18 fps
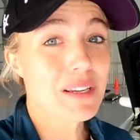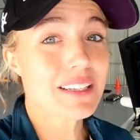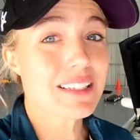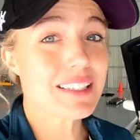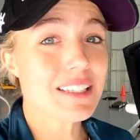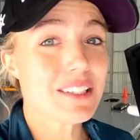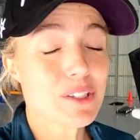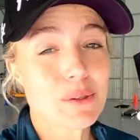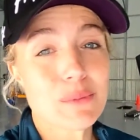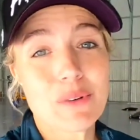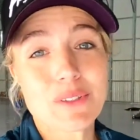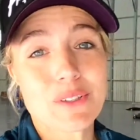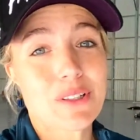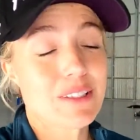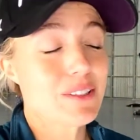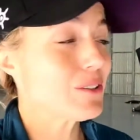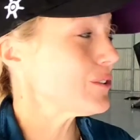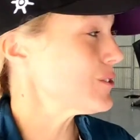because these
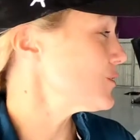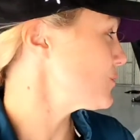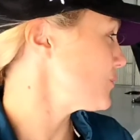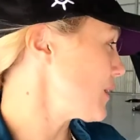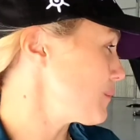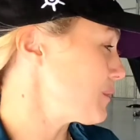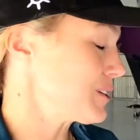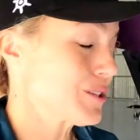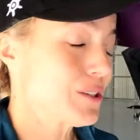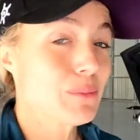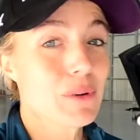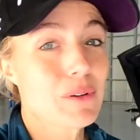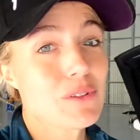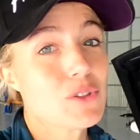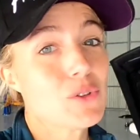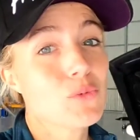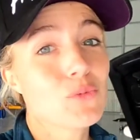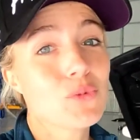turbos, these little ceramic
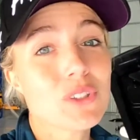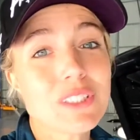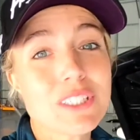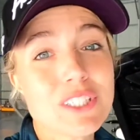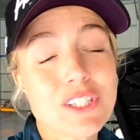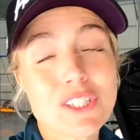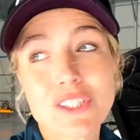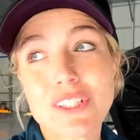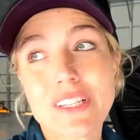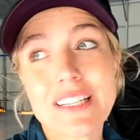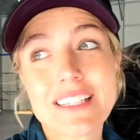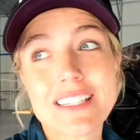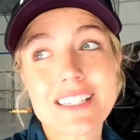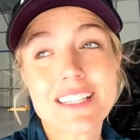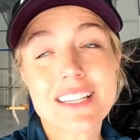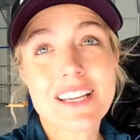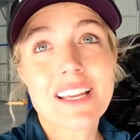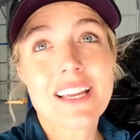turbos, you really
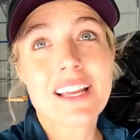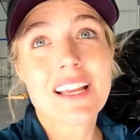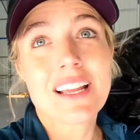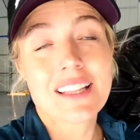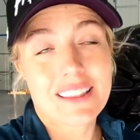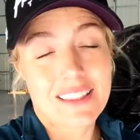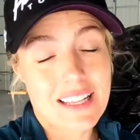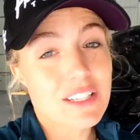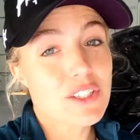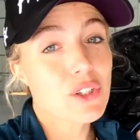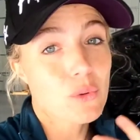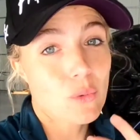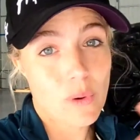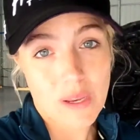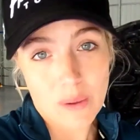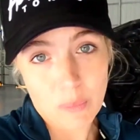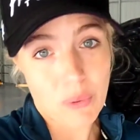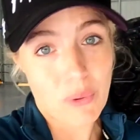shouldn't, that's your
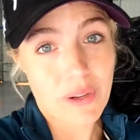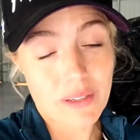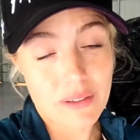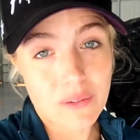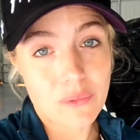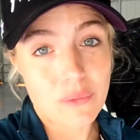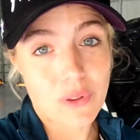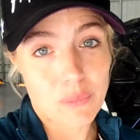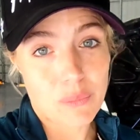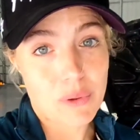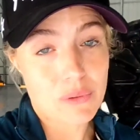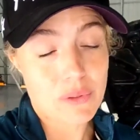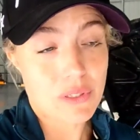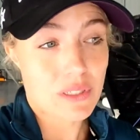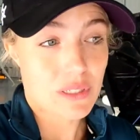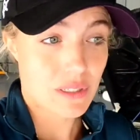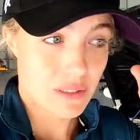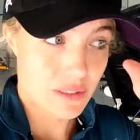weak point with
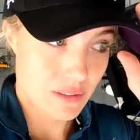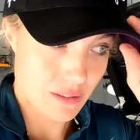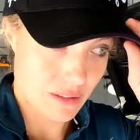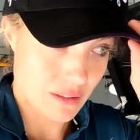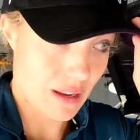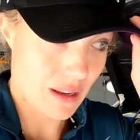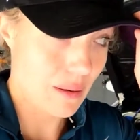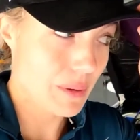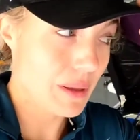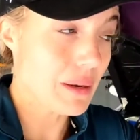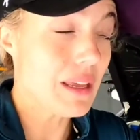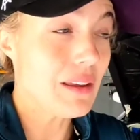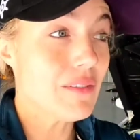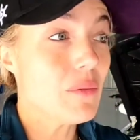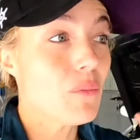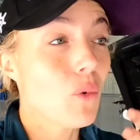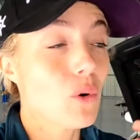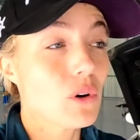boost. I mean,
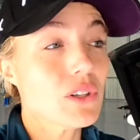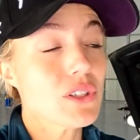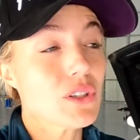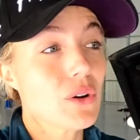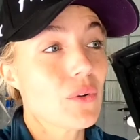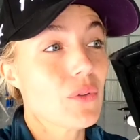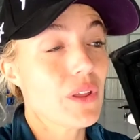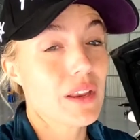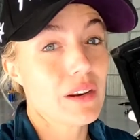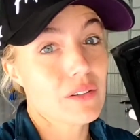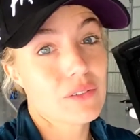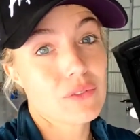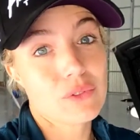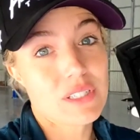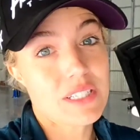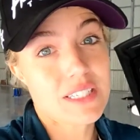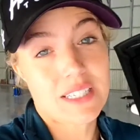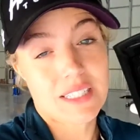even more so than
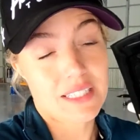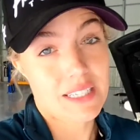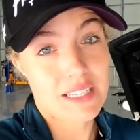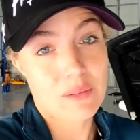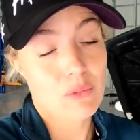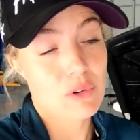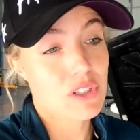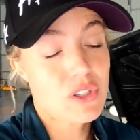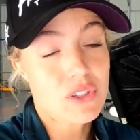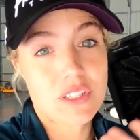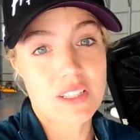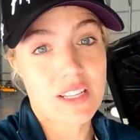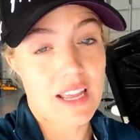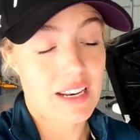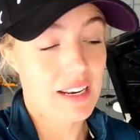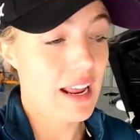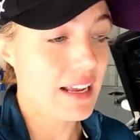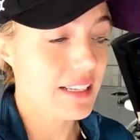resealing it, more so than
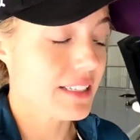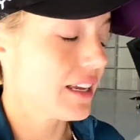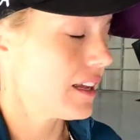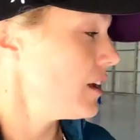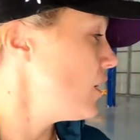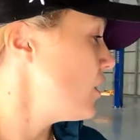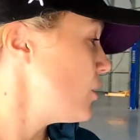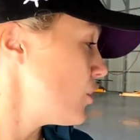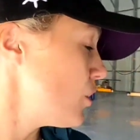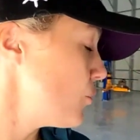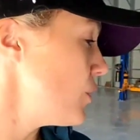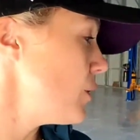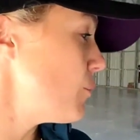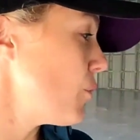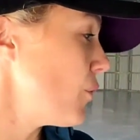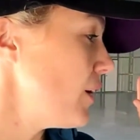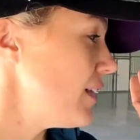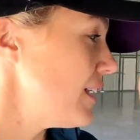the head gasket. Your
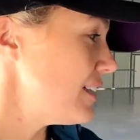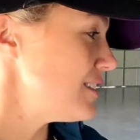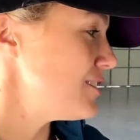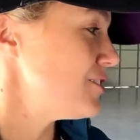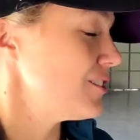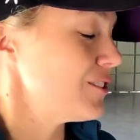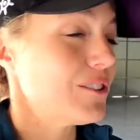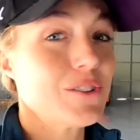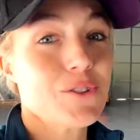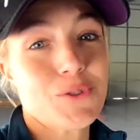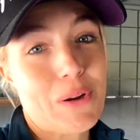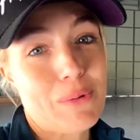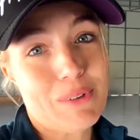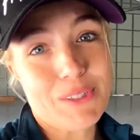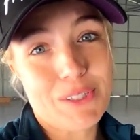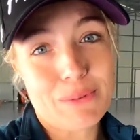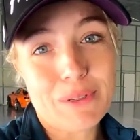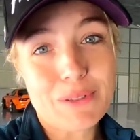weak point is your little
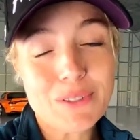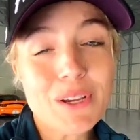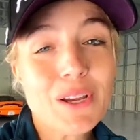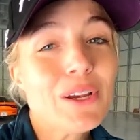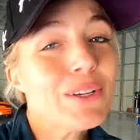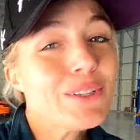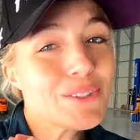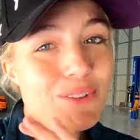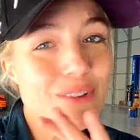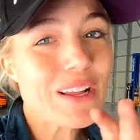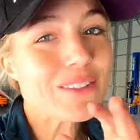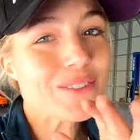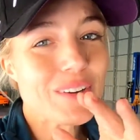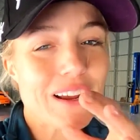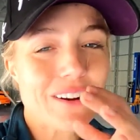ceramic turbos. So that's